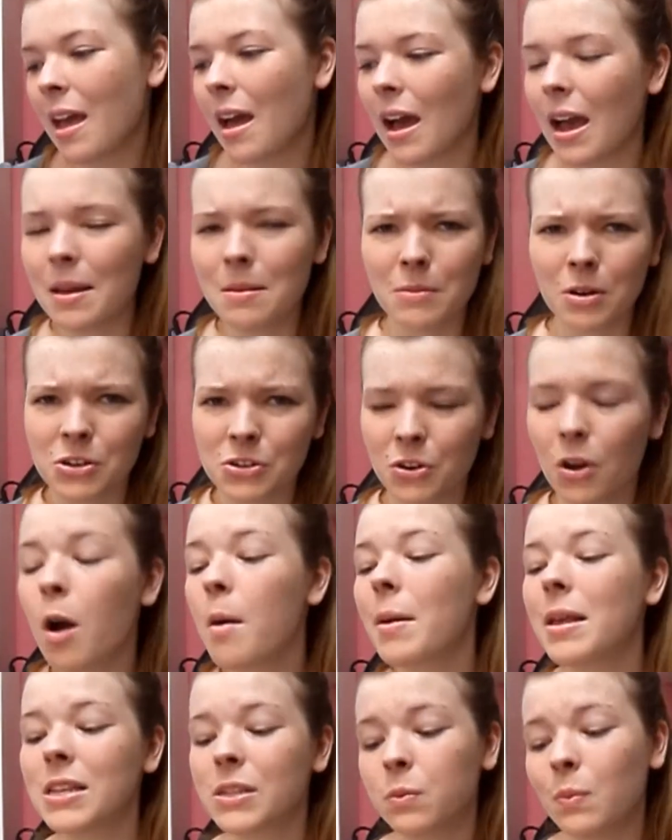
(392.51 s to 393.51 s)
I'm not sure.
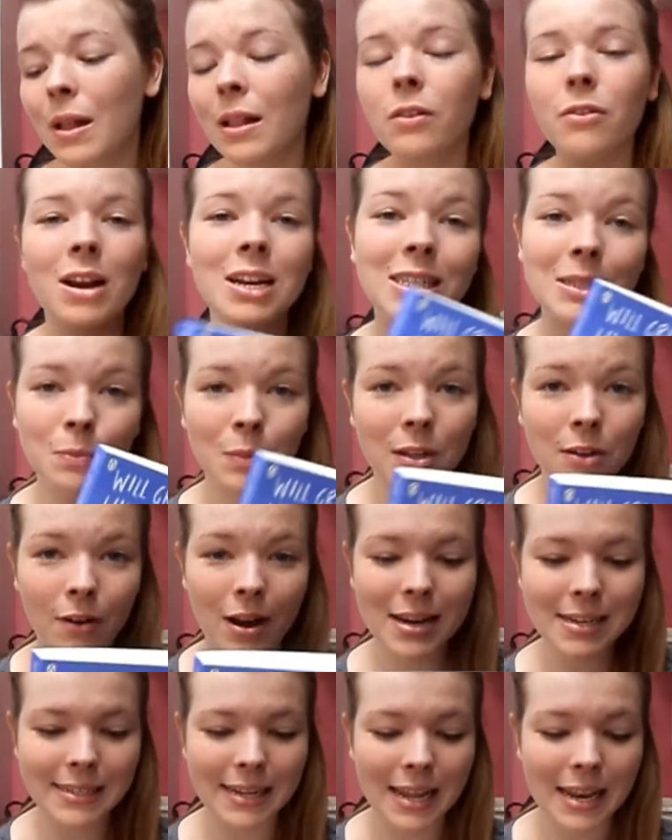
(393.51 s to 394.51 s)
It's Will
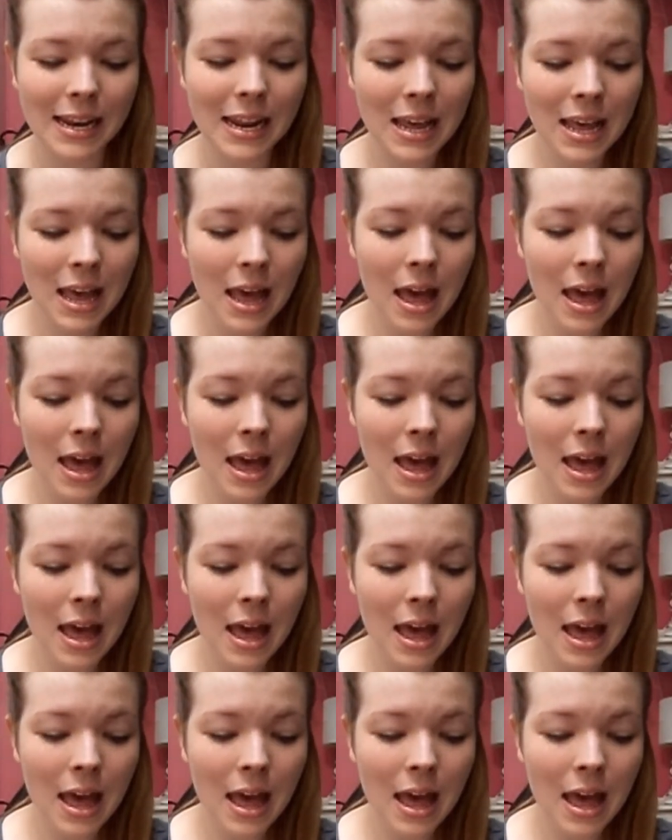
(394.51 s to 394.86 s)
Grayson.